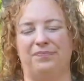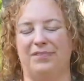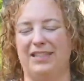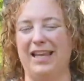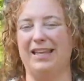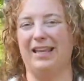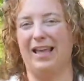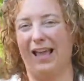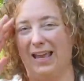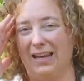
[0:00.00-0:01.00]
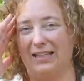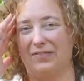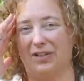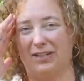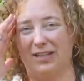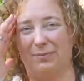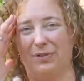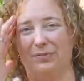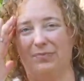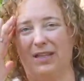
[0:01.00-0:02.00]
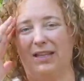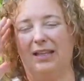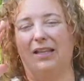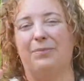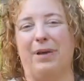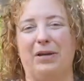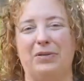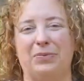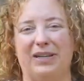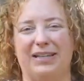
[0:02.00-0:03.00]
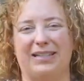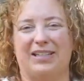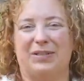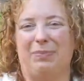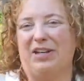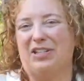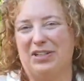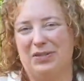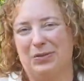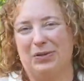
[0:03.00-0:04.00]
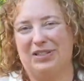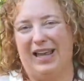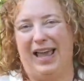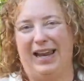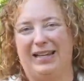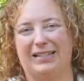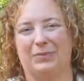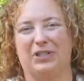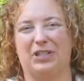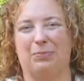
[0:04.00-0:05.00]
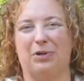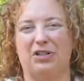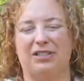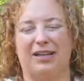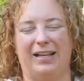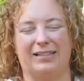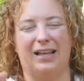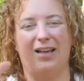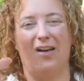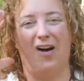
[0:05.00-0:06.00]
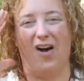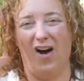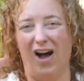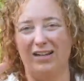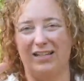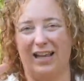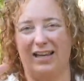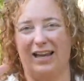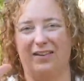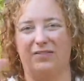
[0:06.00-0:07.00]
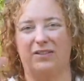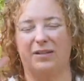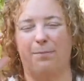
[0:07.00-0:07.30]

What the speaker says: Take headaches, for example. Meadowsweet is especially suited to headaches in which the person has a hot head and feels a